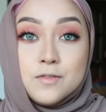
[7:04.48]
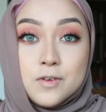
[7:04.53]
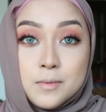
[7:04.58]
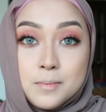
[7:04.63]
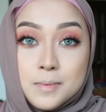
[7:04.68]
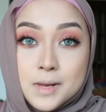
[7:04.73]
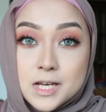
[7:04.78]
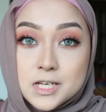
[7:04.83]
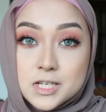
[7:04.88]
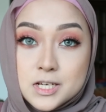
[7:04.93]
For
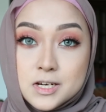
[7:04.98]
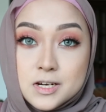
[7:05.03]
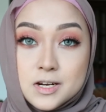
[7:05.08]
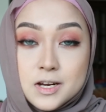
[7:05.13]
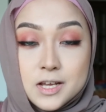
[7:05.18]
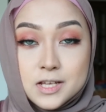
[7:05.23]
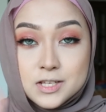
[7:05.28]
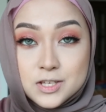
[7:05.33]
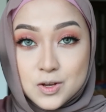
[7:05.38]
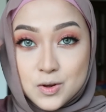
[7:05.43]
blusher,
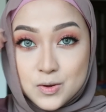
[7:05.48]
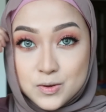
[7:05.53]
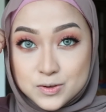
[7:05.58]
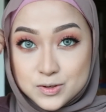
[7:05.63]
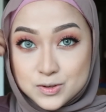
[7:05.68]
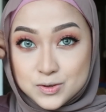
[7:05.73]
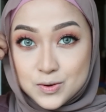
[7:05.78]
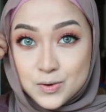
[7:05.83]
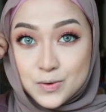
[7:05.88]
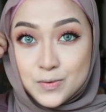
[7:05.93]
it's
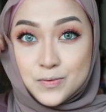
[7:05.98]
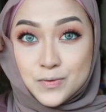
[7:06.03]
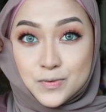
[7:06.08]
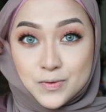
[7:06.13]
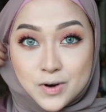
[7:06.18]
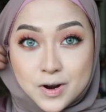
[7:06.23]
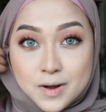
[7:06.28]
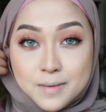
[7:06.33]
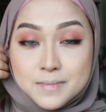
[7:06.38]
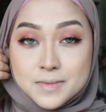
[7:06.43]
also
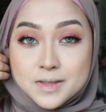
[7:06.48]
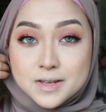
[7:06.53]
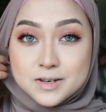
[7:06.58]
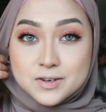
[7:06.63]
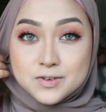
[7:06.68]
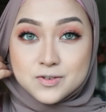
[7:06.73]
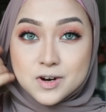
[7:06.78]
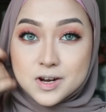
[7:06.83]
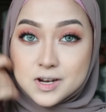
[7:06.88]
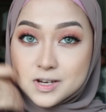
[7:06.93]
from the
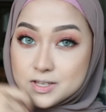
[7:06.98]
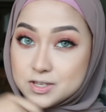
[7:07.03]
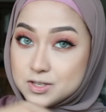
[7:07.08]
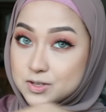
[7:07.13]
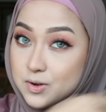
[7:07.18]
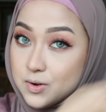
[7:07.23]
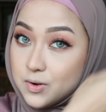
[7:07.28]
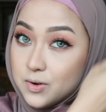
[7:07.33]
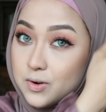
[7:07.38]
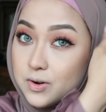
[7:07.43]

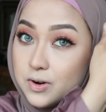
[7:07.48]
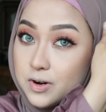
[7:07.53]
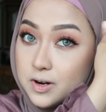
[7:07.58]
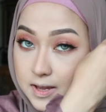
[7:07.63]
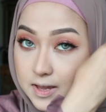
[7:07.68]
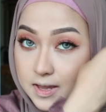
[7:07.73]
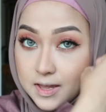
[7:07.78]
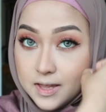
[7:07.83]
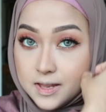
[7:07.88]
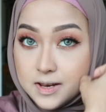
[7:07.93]
drugstore,
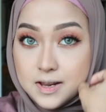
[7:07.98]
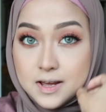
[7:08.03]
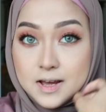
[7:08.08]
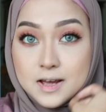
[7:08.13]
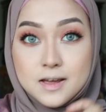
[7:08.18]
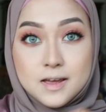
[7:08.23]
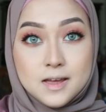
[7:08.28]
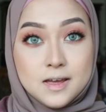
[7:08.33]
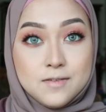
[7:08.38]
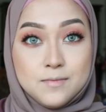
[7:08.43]
and
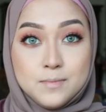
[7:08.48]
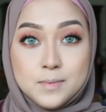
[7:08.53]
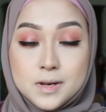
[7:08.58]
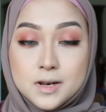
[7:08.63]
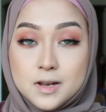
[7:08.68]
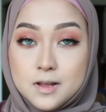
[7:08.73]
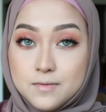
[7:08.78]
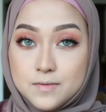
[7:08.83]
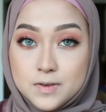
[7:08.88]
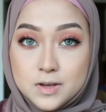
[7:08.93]
I have
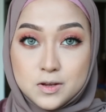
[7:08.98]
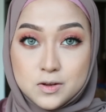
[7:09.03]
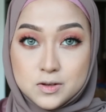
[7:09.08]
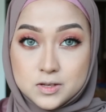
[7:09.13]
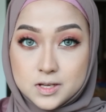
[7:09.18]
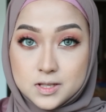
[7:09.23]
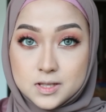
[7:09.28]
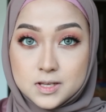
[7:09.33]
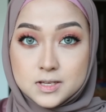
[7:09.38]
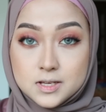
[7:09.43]
been loving
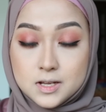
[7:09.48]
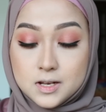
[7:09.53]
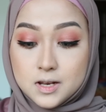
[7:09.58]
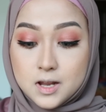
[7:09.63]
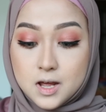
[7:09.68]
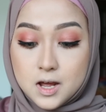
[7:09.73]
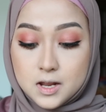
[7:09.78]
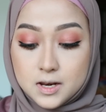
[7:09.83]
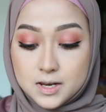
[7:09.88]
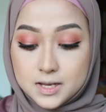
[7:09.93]
using this a
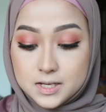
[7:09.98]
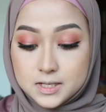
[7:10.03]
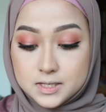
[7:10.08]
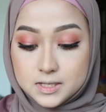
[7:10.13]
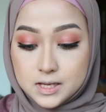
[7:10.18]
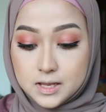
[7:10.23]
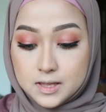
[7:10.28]
lot. It's